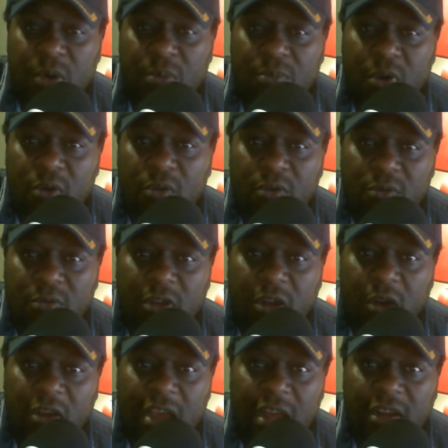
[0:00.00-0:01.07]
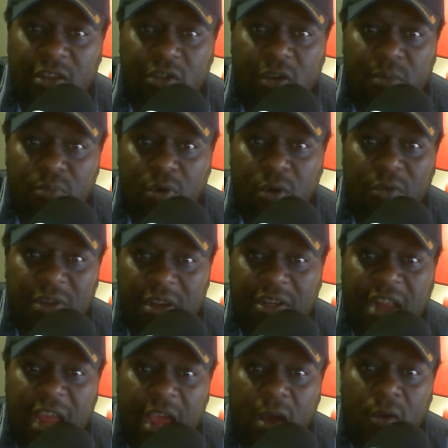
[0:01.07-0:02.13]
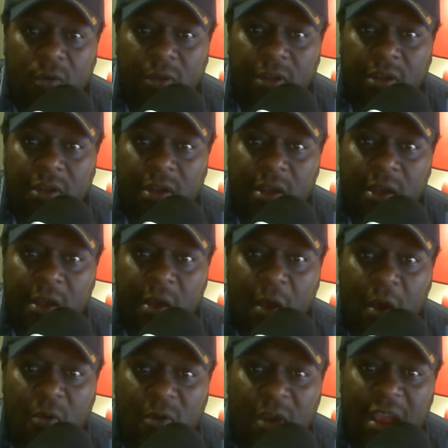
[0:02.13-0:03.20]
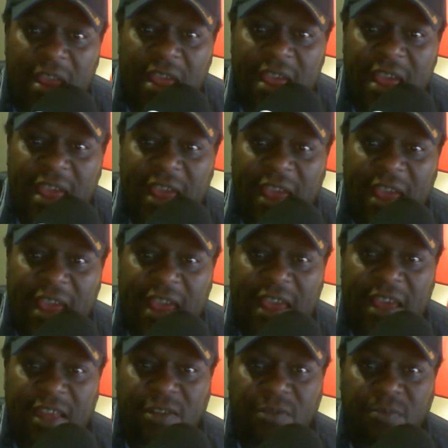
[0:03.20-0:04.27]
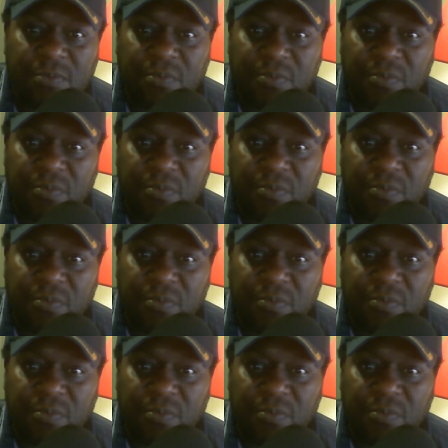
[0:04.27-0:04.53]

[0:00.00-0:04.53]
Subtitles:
it, broke it down, all right, and